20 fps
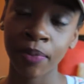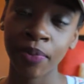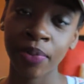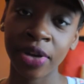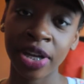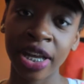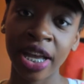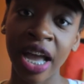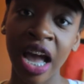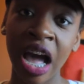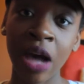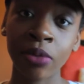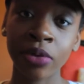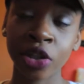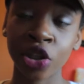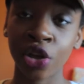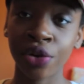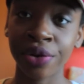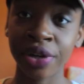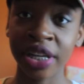but I was
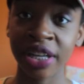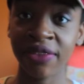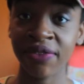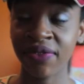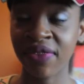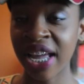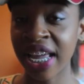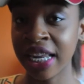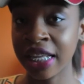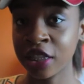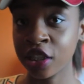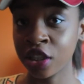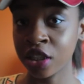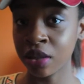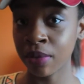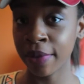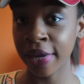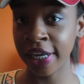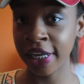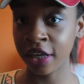already invited to
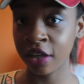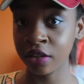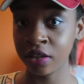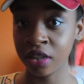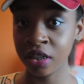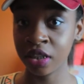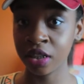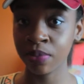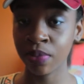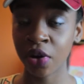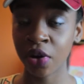somebody else's